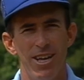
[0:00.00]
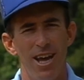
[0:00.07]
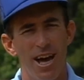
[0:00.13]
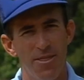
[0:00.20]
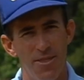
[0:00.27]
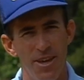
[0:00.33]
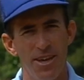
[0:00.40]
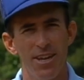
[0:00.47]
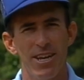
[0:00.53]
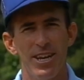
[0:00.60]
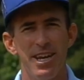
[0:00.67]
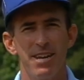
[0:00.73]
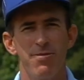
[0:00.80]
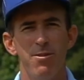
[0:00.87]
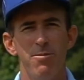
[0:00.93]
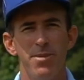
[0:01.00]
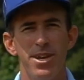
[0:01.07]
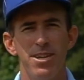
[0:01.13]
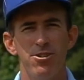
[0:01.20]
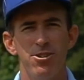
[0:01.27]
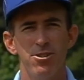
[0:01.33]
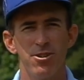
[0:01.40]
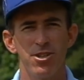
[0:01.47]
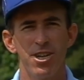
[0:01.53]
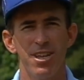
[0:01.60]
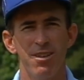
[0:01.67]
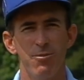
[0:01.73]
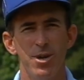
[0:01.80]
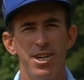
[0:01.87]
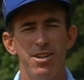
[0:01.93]
I think in the next few minutes you'll see
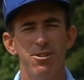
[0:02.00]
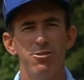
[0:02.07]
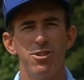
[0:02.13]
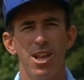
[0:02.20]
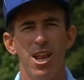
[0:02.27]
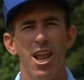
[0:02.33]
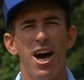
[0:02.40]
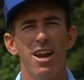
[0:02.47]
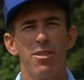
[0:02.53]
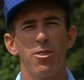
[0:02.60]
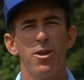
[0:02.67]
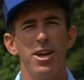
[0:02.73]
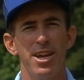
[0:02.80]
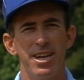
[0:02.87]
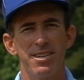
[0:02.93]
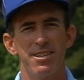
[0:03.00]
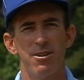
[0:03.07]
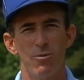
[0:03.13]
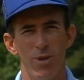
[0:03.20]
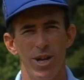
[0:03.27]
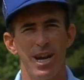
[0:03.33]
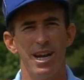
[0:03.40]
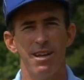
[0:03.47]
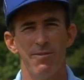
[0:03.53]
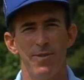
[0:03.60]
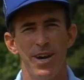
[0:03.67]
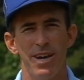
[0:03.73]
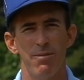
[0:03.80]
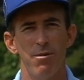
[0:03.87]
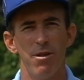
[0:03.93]
that we can use a lot of things that are readily
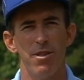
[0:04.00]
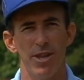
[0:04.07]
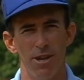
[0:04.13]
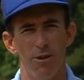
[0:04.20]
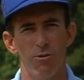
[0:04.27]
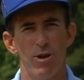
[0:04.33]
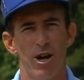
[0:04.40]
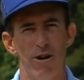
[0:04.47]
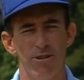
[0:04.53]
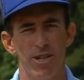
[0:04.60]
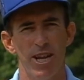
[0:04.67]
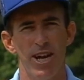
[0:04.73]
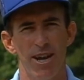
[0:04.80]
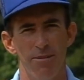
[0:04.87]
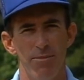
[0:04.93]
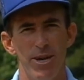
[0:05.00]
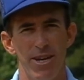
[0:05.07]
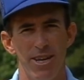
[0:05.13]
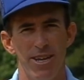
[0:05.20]
available that don't cost a lot of money.